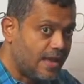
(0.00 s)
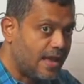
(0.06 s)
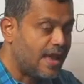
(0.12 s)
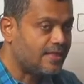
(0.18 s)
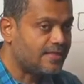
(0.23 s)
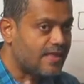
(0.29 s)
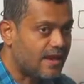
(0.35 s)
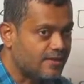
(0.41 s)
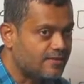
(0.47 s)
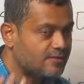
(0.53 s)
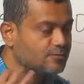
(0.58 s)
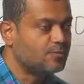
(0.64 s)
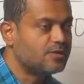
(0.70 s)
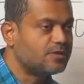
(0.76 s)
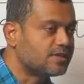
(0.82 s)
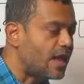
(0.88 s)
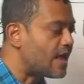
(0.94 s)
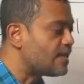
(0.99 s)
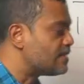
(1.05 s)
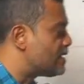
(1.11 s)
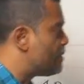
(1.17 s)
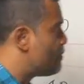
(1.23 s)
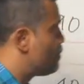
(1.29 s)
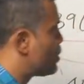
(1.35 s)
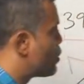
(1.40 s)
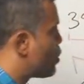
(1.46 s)
And that is
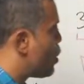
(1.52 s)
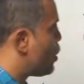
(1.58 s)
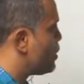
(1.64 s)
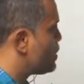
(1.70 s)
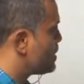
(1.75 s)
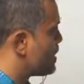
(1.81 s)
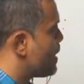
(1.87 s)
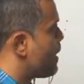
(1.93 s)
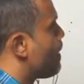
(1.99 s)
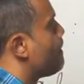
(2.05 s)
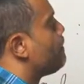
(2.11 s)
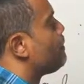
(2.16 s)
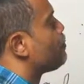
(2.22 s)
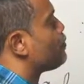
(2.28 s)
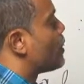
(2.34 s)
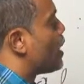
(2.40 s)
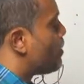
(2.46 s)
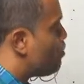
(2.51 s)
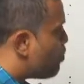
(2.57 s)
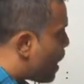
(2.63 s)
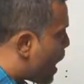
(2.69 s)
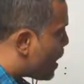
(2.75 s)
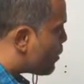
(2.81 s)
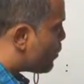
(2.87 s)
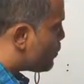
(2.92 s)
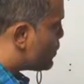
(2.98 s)
precisely because a
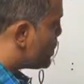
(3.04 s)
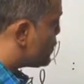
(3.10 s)
part of